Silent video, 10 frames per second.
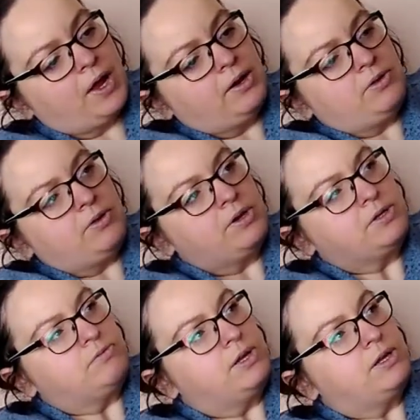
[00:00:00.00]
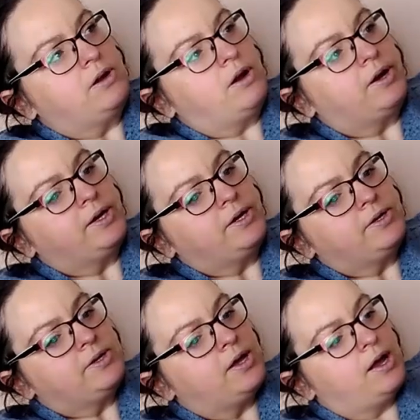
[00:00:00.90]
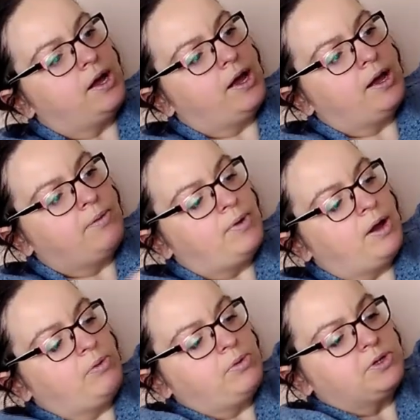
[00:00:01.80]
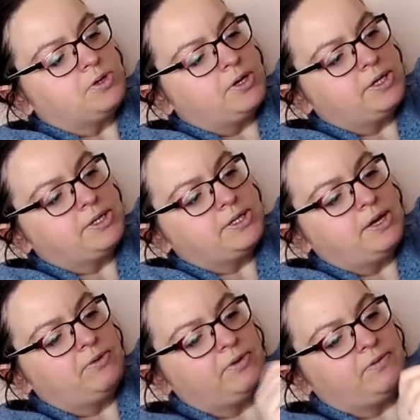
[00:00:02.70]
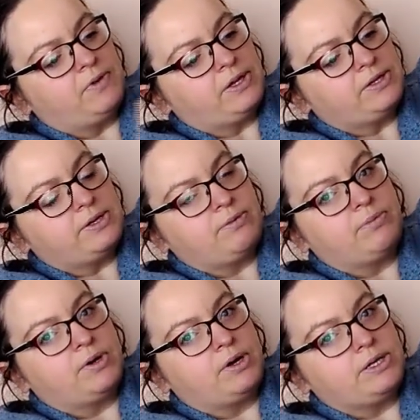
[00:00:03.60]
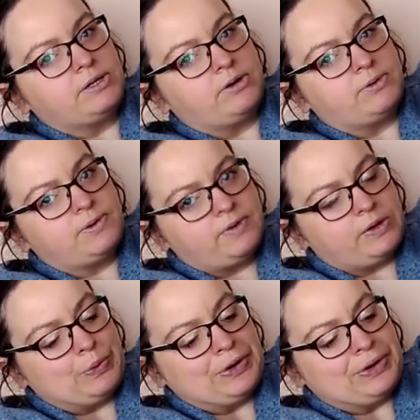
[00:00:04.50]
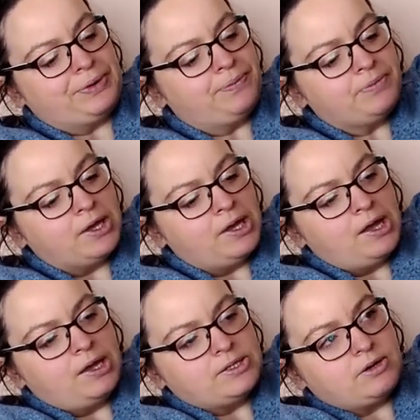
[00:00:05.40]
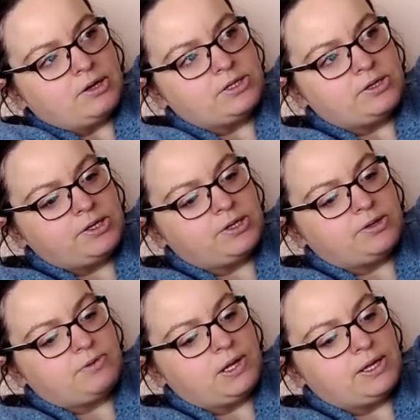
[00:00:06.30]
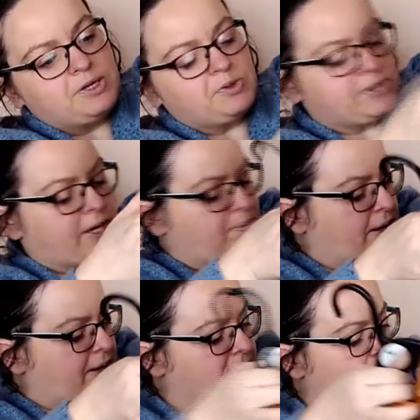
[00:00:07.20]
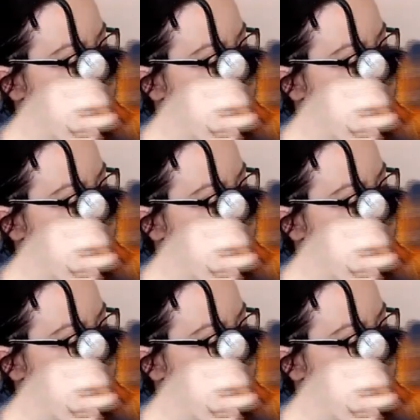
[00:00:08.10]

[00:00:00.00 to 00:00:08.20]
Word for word: and I thought it's really nice. Um, I will try it to see if it fits in, but I don't know if it will. So I have got two to three, these was £8, and